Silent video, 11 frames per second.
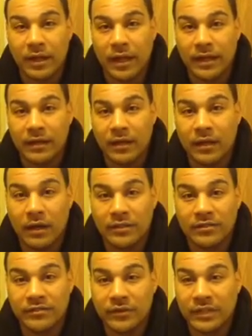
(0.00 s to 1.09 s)
And uh, I
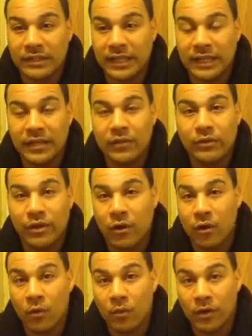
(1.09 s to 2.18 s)
just feel like they didn't do their
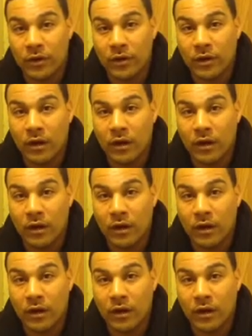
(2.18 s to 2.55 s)
homework.